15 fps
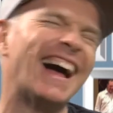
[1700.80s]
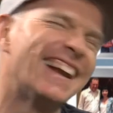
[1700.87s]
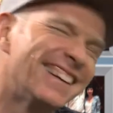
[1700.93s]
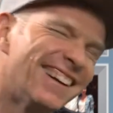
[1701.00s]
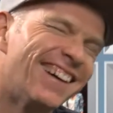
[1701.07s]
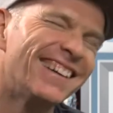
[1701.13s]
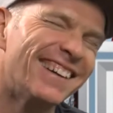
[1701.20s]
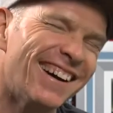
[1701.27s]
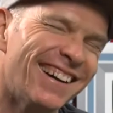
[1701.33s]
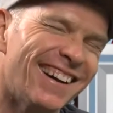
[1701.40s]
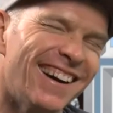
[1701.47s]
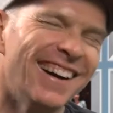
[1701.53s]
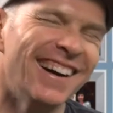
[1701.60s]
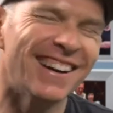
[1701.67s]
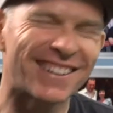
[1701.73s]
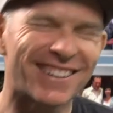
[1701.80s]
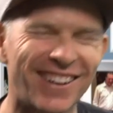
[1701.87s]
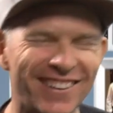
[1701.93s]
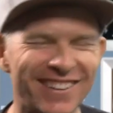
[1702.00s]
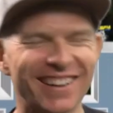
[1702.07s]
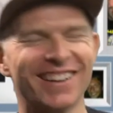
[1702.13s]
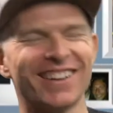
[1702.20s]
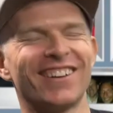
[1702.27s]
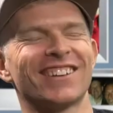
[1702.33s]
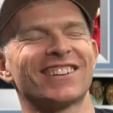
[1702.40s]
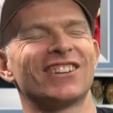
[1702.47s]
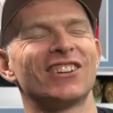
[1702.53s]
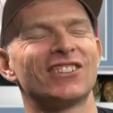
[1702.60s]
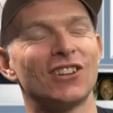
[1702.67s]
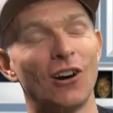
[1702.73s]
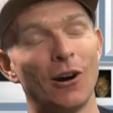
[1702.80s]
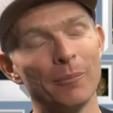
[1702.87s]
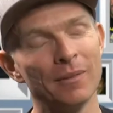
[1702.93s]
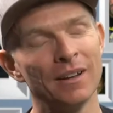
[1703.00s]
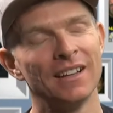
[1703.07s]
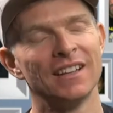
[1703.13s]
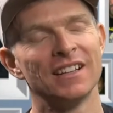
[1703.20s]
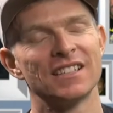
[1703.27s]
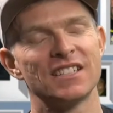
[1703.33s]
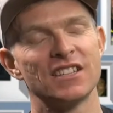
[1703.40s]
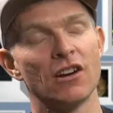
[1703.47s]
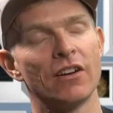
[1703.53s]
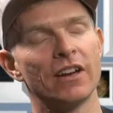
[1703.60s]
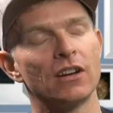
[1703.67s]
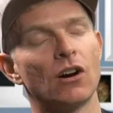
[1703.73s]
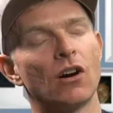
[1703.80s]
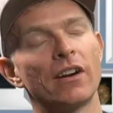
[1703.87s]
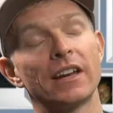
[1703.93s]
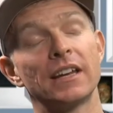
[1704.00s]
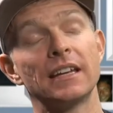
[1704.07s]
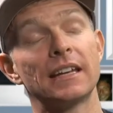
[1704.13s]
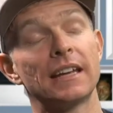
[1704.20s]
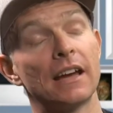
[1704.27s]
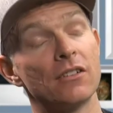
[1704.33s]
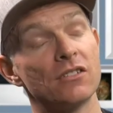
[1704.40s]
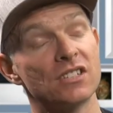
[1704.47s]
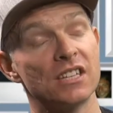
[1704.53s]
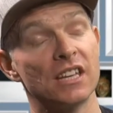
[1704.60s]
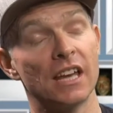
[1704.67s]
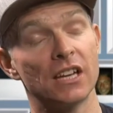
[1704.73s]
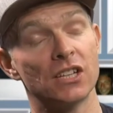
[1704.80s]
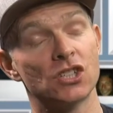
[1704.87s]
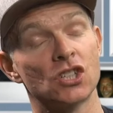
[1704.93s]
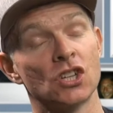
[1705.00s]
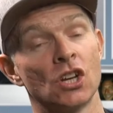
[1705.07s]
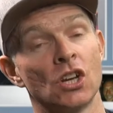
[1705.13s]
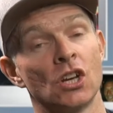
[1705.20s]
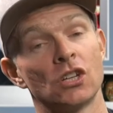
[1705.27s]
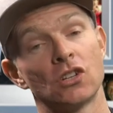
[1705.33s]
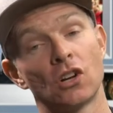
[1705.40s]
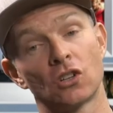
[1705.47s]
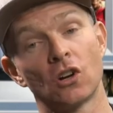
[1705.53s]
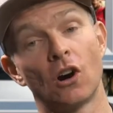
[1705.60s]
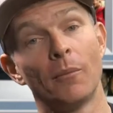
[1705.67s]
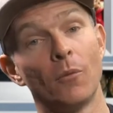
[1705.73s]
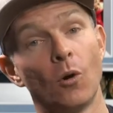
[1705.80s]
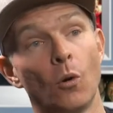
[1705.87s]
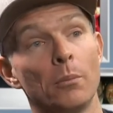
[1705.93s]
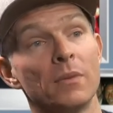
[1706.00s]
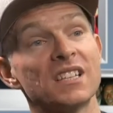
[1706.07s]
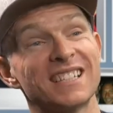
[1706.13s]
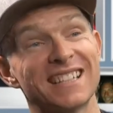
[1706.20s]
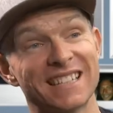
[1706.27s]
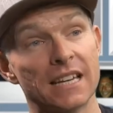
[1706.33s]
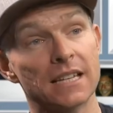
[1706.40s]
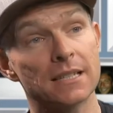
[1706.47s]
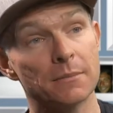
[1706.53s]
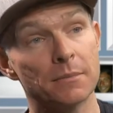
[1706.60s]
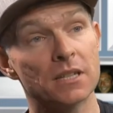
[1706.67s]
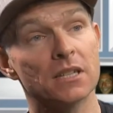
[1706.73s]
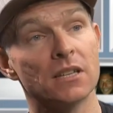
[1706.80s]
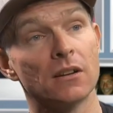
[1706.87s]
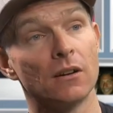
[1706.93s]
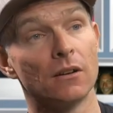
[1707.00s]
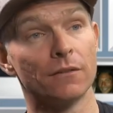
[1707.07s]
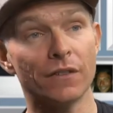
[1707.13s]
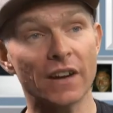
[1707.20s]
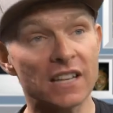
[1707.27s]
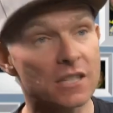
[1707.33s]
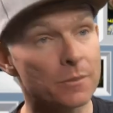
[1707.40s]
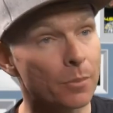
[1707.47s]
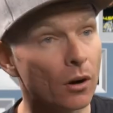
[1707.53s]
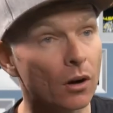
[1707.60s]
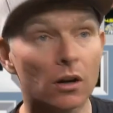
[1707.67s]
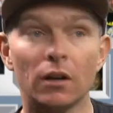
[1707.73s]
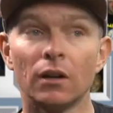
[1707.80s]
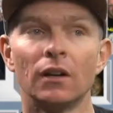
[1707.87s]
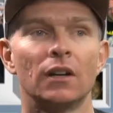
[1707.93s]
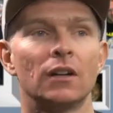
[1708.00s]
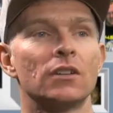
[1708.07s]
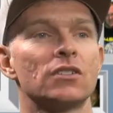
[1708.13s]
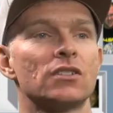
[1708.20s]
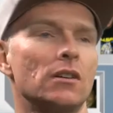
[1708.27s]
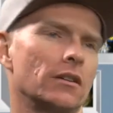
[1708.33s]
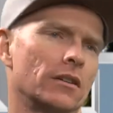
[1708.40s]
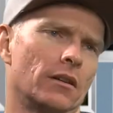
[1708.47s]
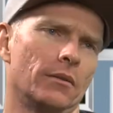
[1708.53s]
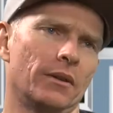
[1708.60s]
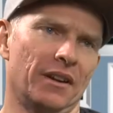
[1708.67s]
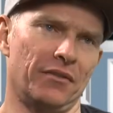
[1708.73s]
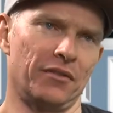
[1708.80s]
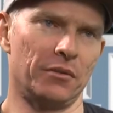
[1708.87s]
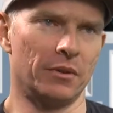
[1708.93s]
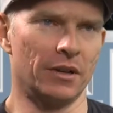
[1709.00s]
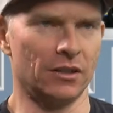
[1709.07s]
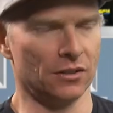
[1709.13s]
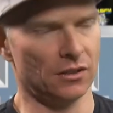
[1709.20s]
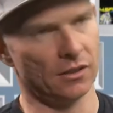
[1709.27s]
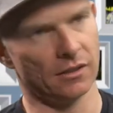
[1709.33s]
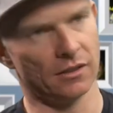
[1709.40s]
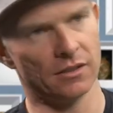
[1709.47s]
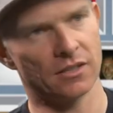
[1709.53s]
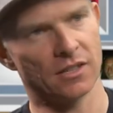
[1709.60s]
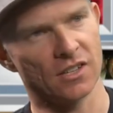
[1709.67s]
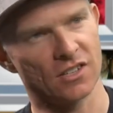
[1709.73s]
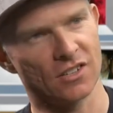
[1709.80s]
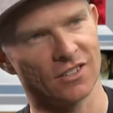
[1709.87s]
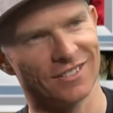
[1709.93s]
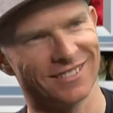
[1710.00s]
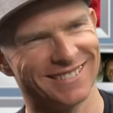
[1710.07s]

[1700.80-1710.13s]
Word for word: No, yeah, yeah. Conrad Koch dot com, C O N R A D K O C H dot com, or Mister Chester Missing on Facebook. Okay. So, yeah, we're everywhere, you know, these things are.